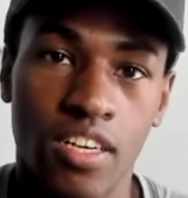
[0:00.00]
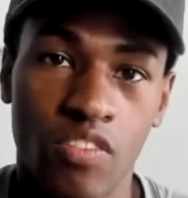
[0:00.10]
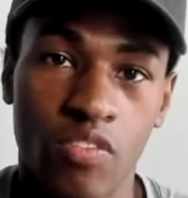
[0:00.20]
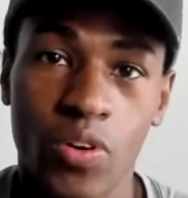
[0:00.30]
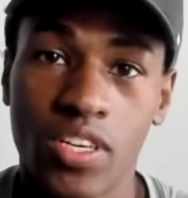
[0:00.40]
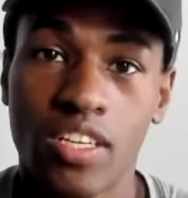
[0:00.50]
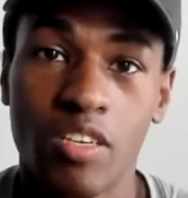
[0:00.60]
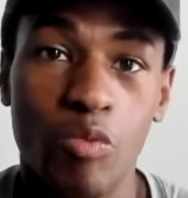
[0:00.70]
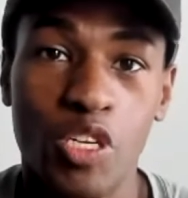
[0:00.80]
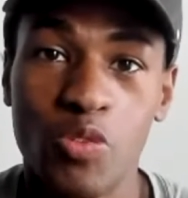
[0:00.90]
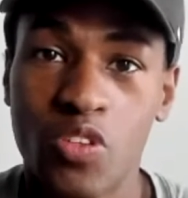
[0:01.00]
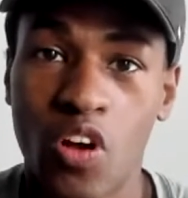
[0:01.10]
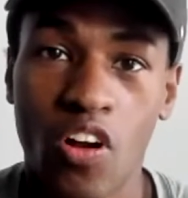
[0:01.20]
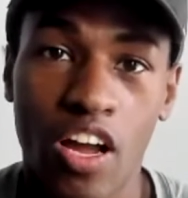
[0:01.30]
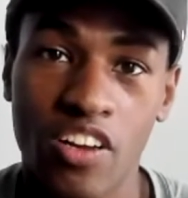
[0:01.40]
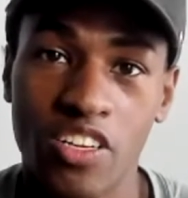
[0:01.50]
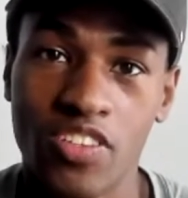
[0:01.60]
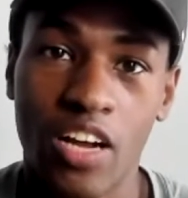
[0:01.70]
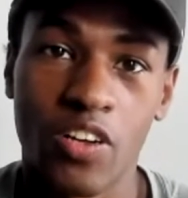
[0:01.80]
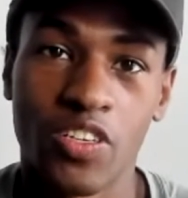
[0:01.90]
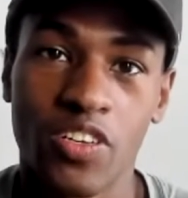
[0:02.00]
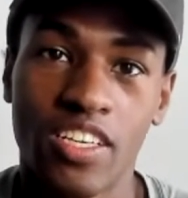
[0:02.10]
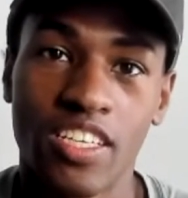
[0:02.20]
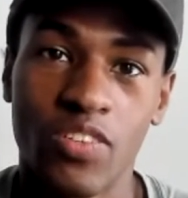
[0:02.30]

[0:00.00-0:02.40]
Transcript: Unfortunately, when you start out in your soccer journey,